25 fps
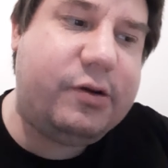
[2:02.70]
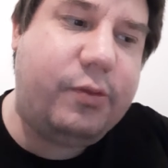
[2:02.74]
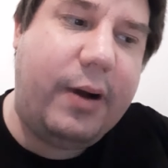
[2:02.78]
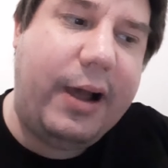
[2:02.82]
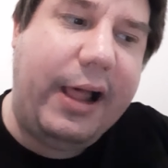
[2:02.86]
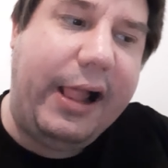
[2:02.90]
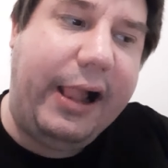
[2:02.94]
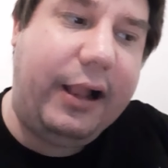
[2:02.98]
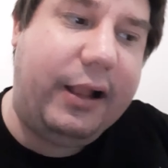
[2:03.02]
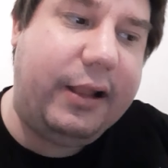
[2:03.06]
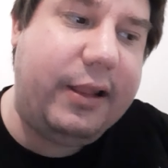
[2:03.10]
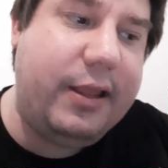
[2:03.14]

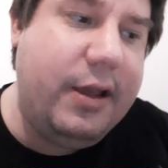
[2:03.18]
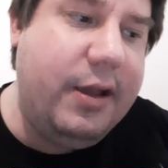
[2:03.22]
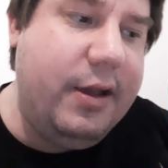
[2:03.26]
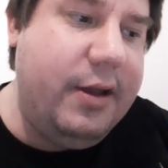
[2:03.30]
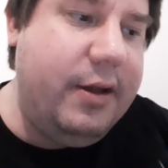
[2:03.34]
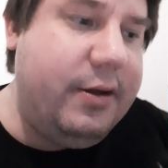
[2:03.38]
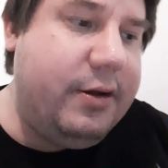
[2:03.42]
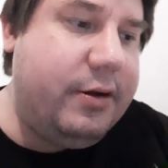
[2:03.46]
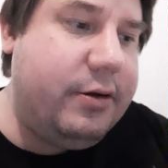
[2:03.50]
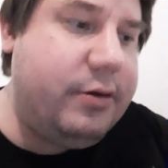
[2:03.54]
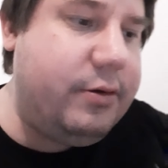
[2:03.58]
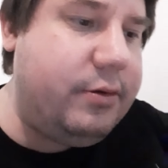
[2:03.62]
well.
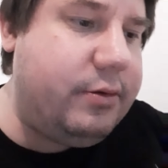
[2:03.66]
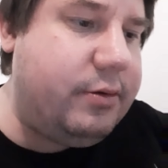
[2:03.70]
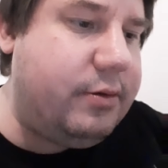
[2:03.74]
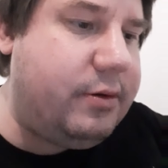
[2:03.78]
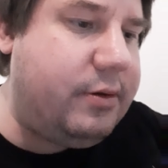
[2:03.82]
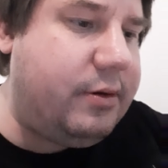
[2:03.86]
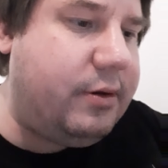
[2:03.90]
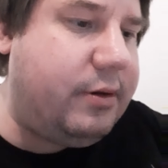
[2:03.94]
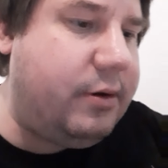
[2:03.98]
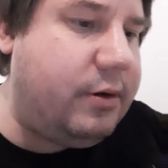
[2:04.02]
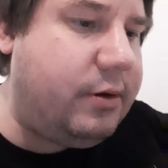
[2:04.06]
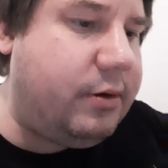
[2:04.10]

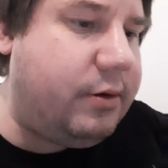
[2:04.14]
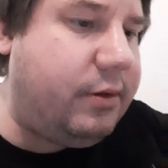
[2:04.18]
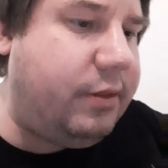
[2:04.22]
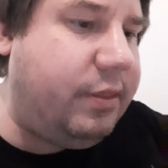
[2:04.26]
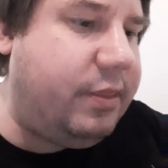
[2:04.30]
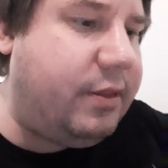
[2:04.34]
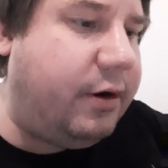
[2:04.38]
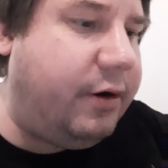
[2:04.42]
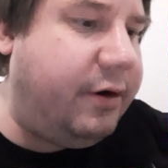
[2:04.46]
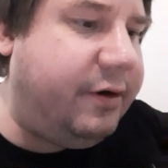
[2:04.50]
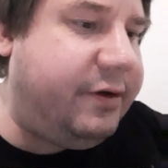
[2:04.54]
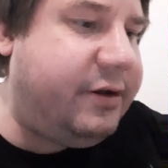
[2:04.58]

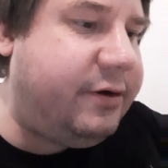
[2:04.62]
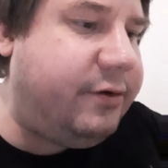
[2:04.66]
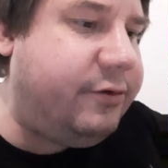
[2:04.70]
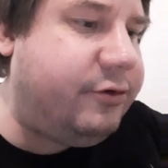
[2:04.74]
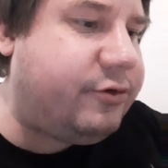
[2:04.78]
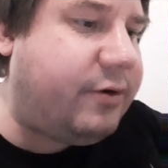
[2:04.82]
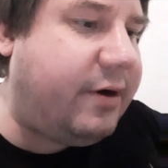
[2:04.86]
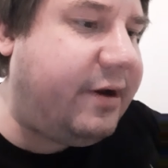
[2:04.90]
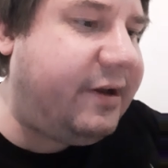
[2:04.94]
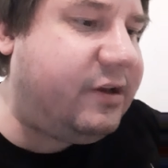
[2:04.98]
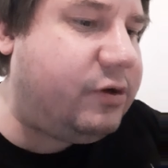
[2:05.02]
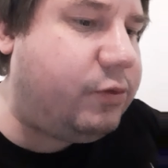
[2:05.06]
Those who
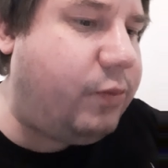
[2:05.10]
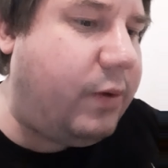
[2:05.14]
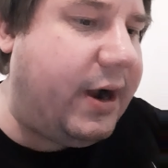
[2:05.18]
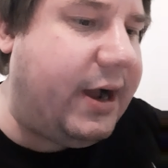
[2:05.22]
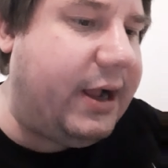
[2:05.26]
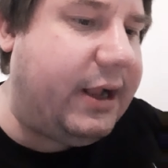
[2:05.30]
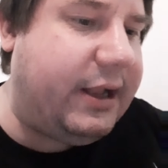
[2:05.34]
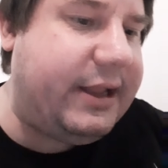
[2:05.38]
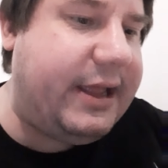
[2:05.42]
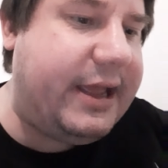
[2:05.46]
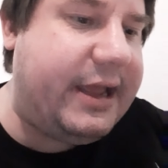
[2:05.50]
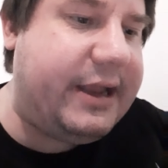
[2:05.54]
dress
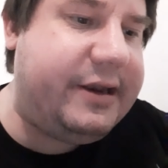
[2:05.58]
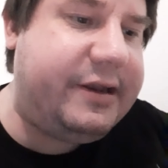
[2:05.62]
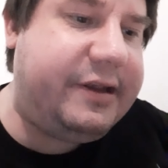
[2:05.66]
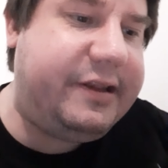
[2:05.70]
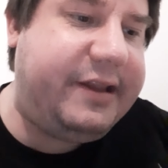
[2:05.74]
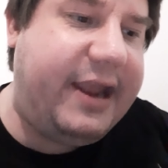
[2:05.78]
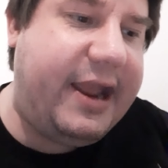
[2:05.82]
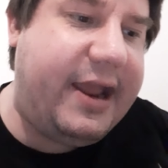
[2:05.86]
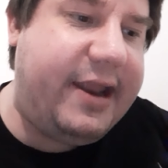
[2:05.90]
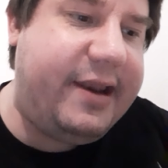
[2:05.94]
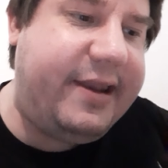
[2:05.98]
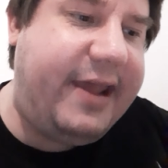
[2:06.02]
well and
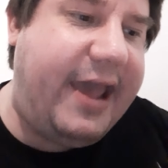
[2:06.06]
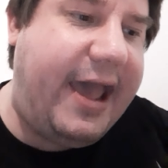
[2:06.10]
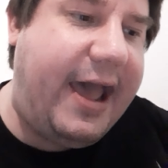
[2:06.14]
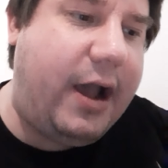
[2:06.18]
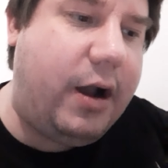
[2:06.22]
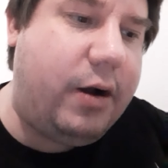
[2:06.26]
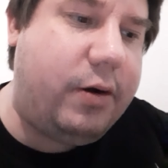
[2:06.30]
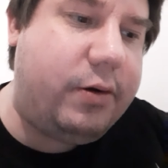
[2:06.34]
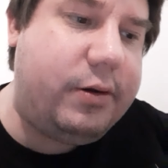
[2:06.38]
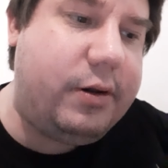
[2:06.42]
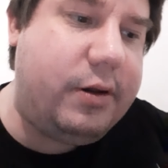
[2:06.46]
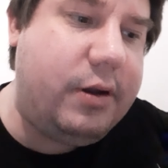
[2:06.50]
stand
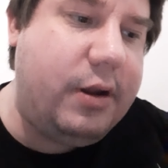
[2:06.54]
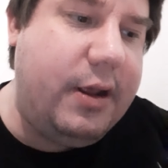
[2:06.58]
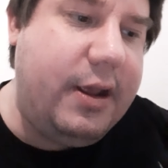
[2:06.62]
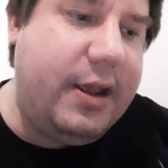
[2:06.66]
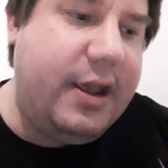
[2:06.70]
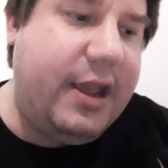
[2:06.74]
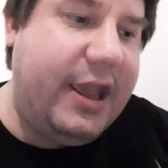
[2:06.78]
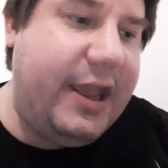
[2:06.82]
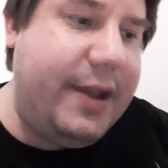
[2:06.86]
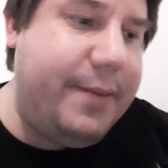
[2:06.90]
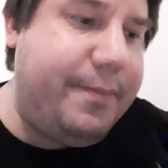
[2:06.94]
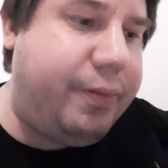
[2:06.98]
out
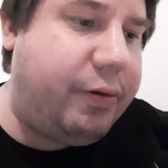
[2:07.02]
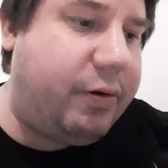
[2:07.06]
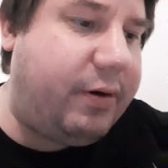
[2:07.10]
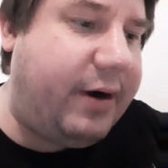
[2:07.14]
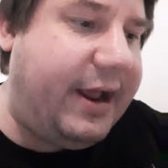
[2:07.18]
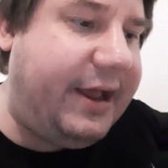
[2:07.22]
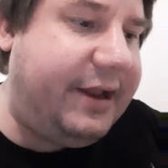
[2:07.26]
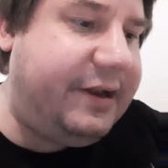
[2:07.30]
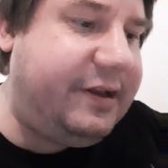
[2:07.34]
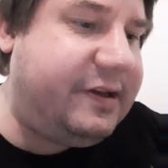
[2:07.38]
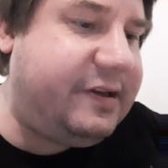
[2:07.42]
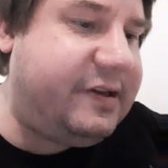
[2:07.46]

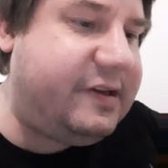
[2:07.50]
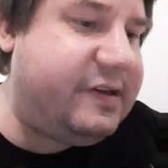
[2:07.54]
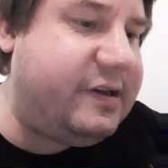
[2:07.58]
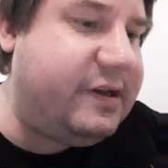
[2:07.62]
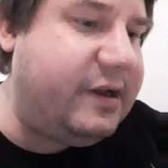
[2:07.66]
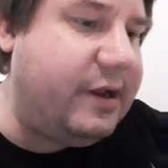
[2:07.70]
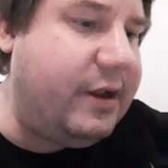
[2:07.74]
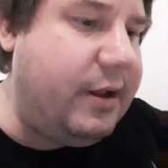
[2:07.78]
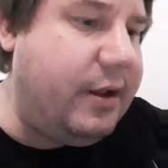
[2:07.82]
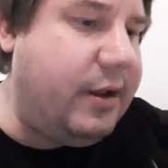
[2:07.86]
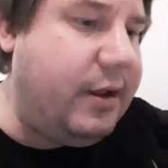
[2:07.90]
impress.